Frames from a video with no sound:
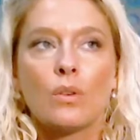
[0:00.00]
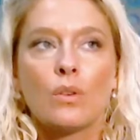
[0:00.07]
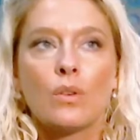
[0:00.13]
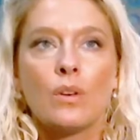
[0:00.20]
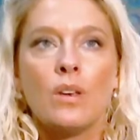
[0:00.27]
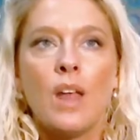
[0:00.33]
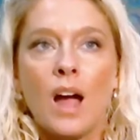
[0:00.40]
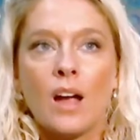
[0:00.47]

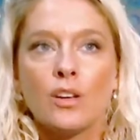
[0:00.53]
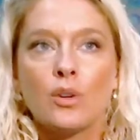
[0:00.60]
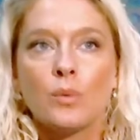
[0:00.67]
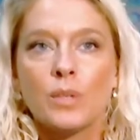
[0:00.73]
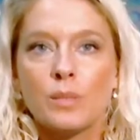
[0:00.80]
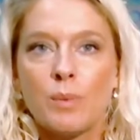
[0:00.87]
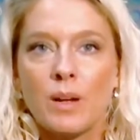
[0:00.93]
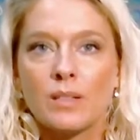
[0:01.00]
not your
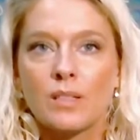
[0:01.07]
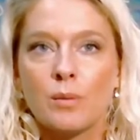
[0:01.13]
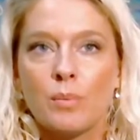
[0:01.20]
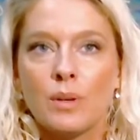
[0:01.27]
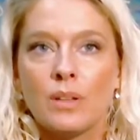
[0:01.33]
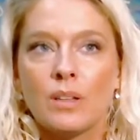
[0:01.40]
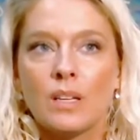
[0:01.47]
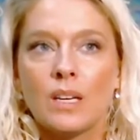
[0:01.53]

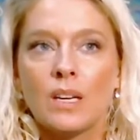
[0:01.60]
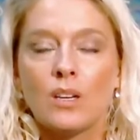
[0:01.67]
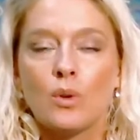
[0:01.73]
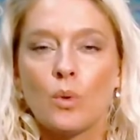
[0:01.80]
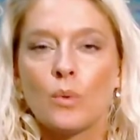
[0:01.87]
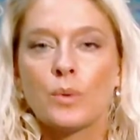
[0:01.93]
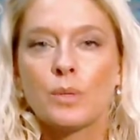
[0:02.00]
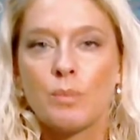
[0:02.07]
responsibility
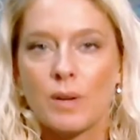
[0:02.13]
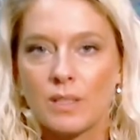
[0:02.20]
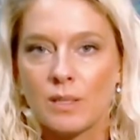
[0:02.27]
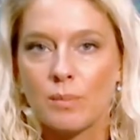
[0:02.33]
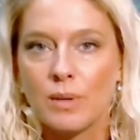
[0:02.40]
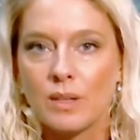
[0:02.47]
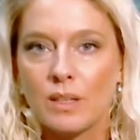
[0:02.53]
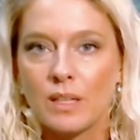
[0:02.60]
your
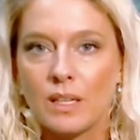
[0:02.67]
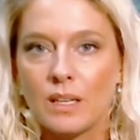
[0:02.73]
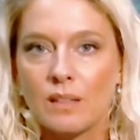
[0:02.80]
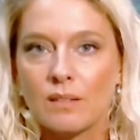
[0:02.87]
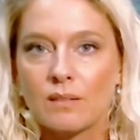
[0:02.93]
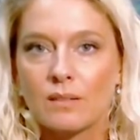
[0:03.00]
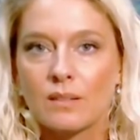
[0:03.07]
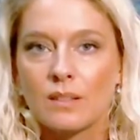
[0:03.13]
responsibility.
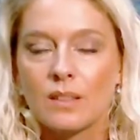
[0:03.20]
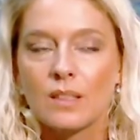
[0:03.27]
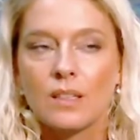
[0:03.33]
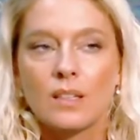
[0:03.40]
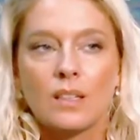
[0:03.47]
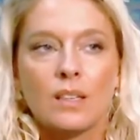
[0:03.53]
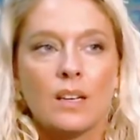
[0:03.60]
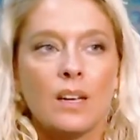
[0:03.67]

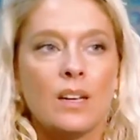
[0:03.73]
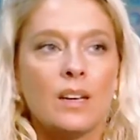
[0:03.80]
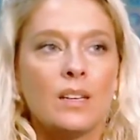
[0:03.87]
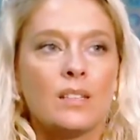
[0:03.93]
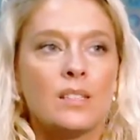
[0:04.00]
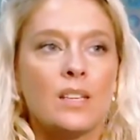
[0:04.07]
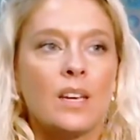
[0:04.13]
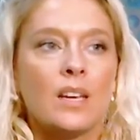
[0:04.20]
And
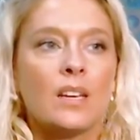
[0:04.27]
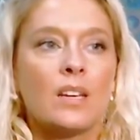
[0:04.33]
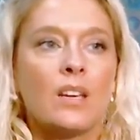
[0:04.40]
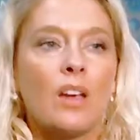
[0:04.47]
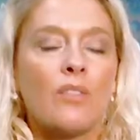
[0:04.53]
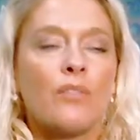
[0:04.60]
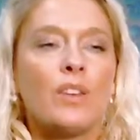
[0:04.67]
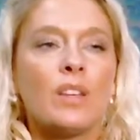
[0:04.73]
it's like,
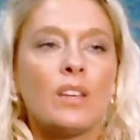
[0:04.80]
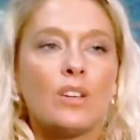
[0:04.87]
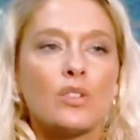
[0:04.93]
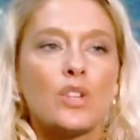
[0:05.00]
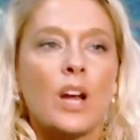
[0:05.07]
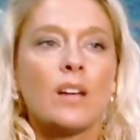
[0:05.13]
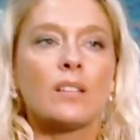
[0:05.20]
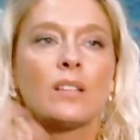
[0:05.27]
I feel like you're
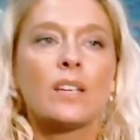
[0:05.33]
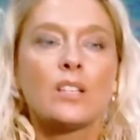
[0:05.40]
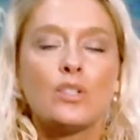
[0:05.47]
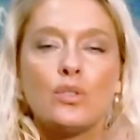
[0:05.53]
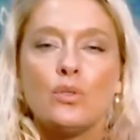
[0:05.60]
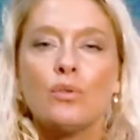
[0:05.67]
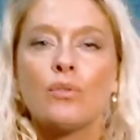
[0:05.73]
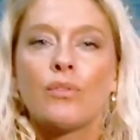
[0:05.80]
trying to like
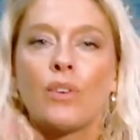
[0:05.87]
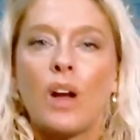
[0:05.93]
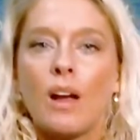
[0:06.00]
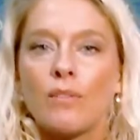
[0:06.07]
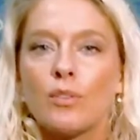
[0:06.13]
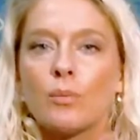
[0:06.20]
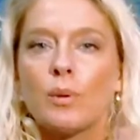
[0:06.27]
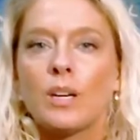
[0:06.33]
do for
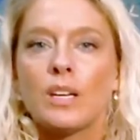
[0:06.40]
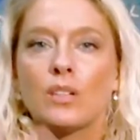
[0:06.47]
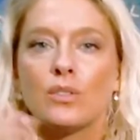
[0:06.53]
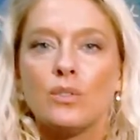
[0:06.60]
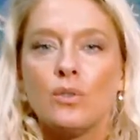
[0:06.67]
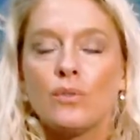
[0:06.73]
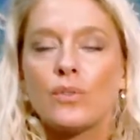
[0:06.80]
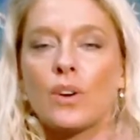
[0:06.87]
everybody. And
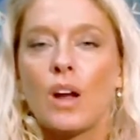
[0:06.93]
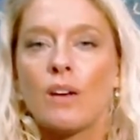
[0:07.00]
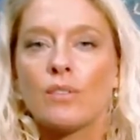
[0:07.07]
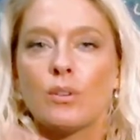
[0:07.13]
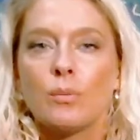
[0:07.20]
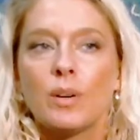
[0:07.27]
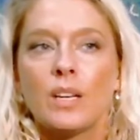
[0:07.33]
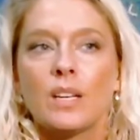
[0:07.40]

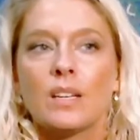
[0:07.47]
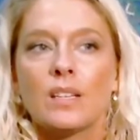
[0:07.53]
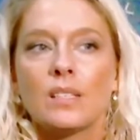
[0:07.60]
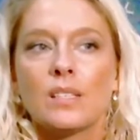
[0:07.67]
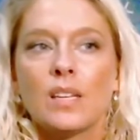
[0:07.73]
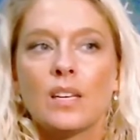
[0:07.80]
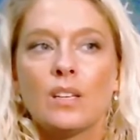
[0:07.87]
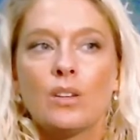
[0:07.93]

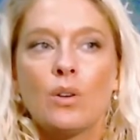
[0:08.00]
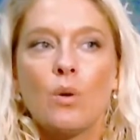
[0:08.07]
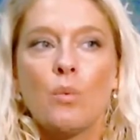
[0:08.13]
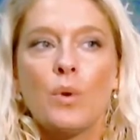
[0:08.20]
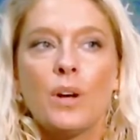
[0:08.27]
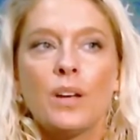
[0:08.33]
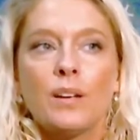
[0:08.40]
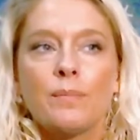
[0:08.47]
it's like, you know
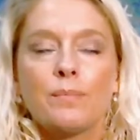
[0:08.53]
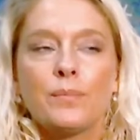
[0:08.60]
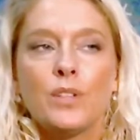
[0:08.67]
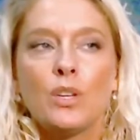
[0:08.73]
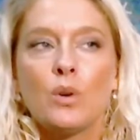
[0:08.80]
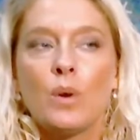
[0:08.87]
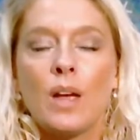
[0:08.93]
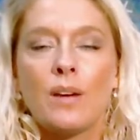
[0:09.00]
what? You
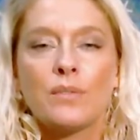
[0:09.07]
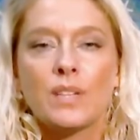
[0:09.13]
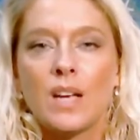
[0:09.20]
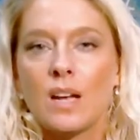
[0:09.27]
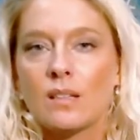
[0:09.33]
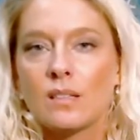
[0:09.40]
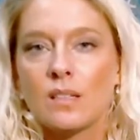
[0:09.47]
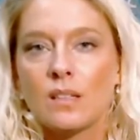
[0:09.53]
don't have to
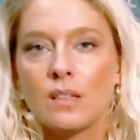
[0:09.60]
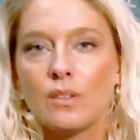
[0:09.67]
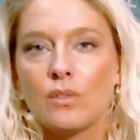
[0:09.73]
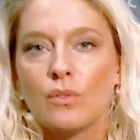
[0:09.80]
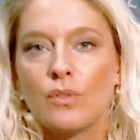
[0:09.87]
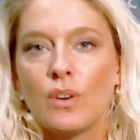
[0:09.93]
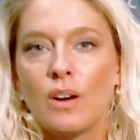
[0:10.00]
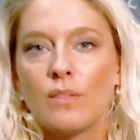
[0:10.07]
constantly
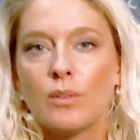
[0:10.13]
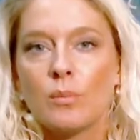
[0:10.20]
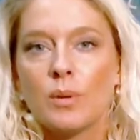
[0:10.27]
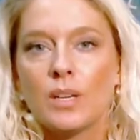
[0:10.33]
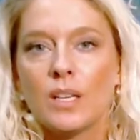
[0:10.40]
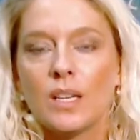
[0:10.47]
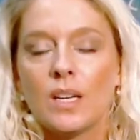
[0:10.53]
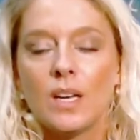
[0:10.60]
do for
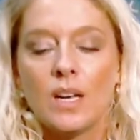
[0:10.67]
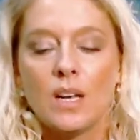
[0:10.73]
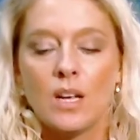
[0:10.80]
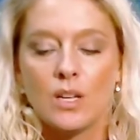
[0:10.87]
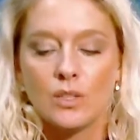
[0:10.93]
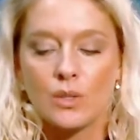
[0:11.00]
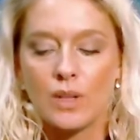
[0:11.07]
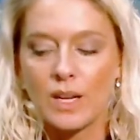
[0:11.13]
everybody.
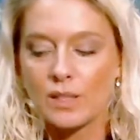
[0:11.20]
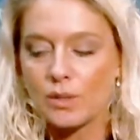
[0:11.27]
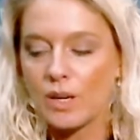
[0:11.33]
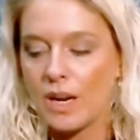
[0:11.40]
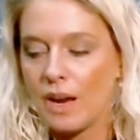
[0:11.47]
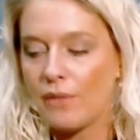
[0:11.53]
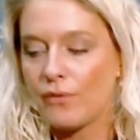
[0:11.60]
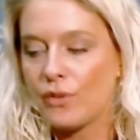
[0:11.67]
So that's what I
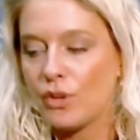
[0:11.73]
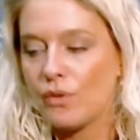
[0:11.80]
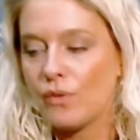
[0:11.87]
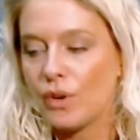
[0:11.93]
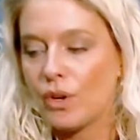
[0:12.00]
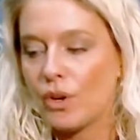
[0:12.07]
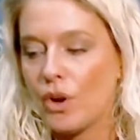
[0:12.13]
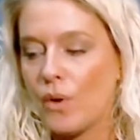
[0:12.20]
have for you,
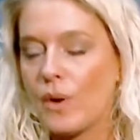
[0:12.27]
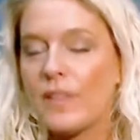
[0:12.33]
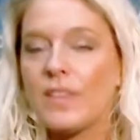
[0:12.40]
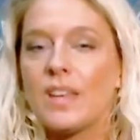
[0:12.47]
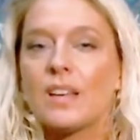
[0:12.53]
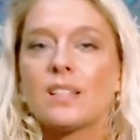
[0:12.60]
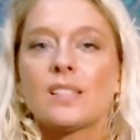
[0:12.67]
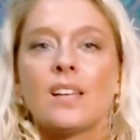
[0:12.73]
Virgo. In
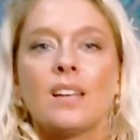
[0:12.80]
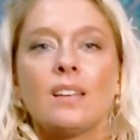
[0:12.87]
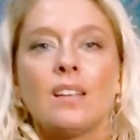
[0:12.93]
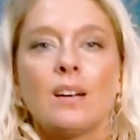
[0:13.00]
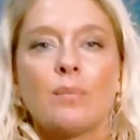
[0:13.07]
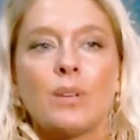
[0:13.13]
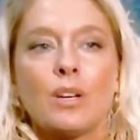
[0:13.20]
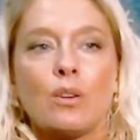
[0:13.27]
the extended,
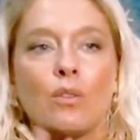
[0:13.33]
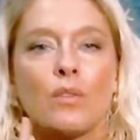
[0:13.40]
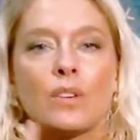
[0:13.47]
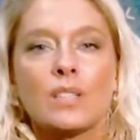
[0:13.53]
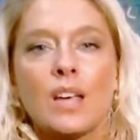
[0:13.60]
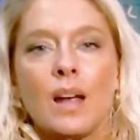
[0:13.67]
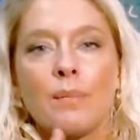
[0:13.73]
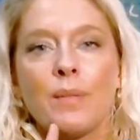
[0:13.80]
I'm going to go over
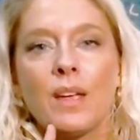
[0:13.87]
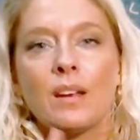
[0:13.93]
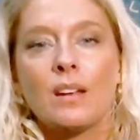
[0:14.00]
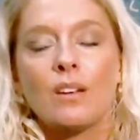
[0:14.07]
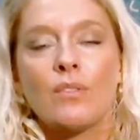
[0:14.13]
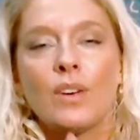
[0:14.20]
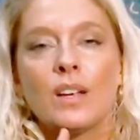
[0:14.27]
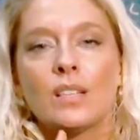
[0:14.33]
timeline,
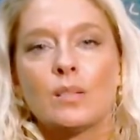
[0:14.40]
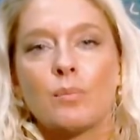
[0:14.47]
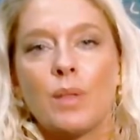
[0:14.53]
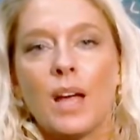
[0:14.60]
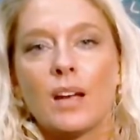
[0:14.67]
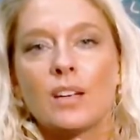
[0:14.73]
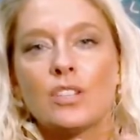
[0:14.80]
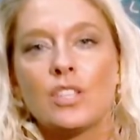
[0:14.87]
advice,
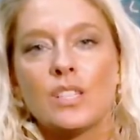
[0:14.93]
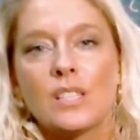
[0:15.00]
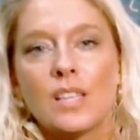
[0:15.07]
blockages,